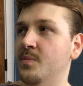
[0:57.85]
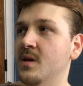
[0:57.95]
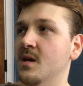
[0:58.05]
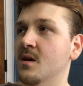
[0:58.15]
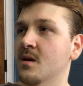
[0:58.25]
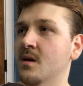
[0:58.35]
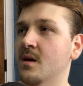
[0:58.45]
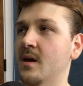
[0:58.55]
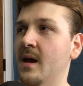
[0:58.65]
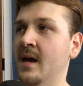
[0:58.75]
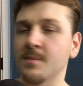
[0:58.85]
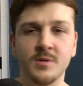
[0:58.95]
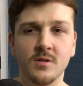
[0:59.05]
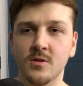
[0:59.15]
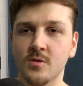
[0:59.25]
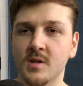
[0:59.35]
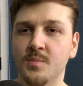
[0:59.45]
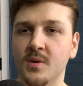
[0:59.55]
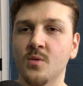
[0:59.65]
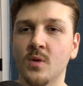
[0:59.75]
would be
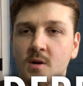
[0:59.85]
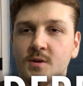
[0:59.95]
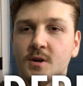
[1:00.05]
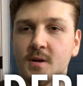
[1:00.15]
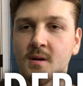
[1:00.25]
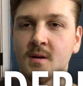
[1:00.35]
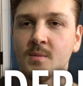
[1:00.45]
absolutely bewildered.